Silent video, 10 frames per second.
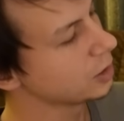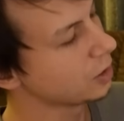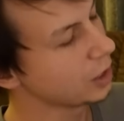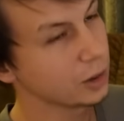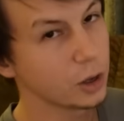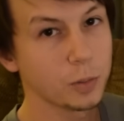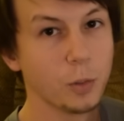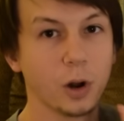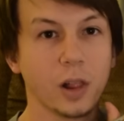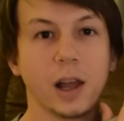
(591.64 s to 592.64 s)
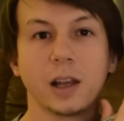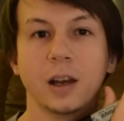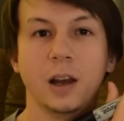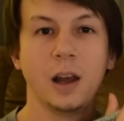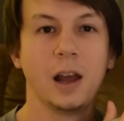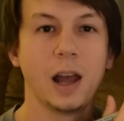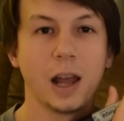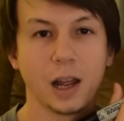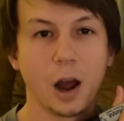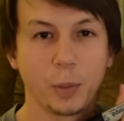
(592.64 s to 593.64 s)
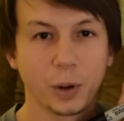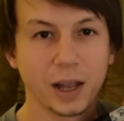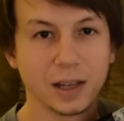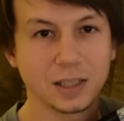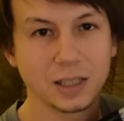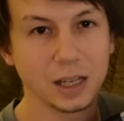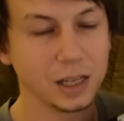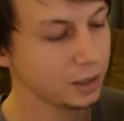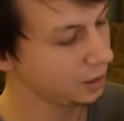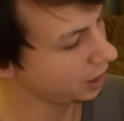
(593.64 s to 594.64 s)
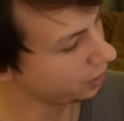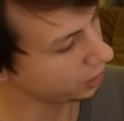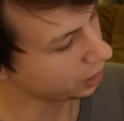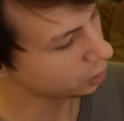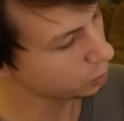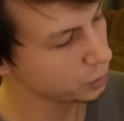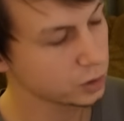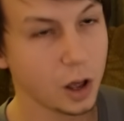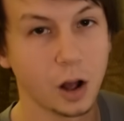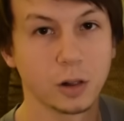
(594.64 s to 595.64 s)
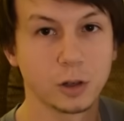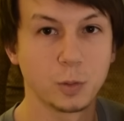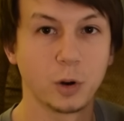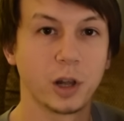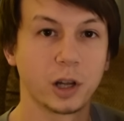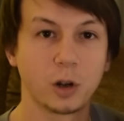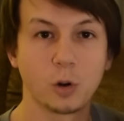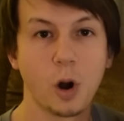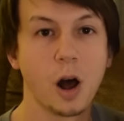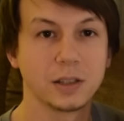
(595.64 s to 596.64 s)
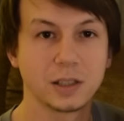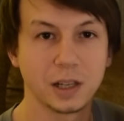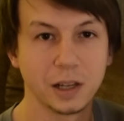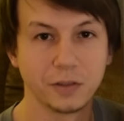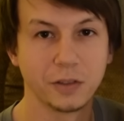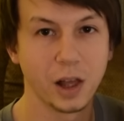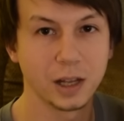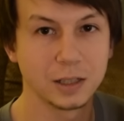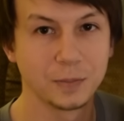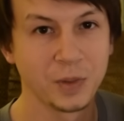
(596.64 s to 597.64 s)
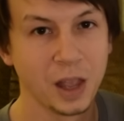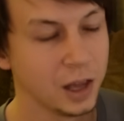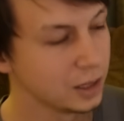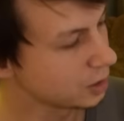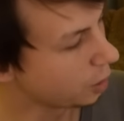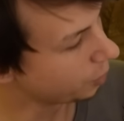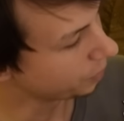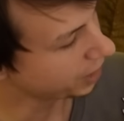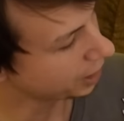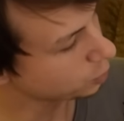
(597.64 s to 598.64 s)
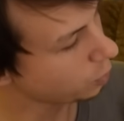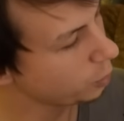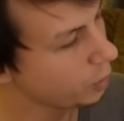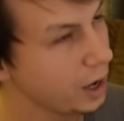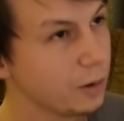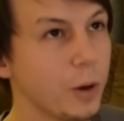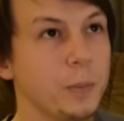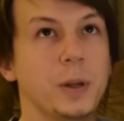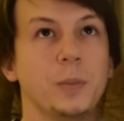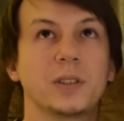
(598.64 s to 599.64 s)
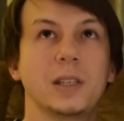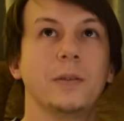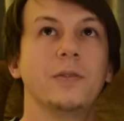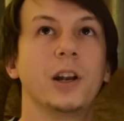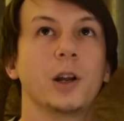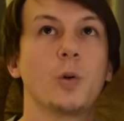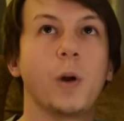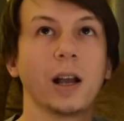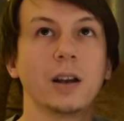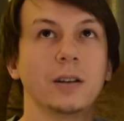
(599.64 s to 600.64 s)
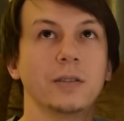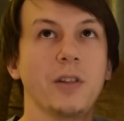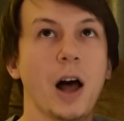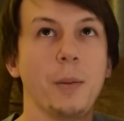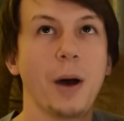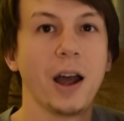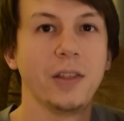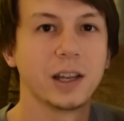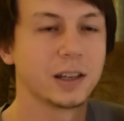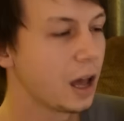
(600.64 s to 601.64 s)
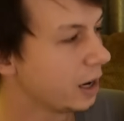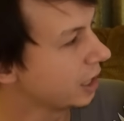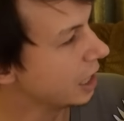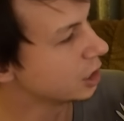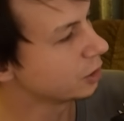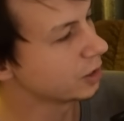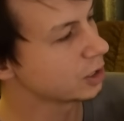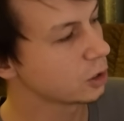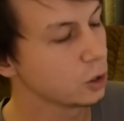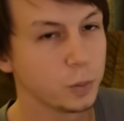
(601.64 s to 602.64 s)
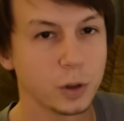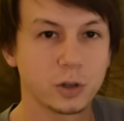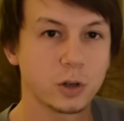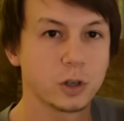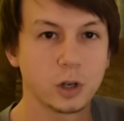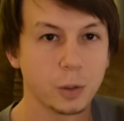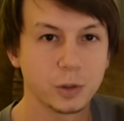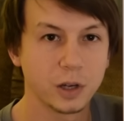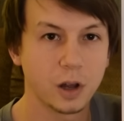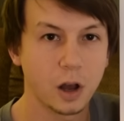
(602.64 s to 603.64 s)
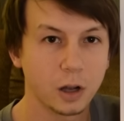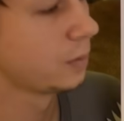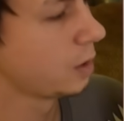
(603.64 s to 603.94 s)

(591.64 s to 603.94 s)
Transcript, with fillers: So they look more like a uppercase T, and the Cooper's hawk looks more like a cross in flight. So that's one way when people see them very quick fly by, they can kind of gauge if it's a Cooper's or a sharp-shinned hawk.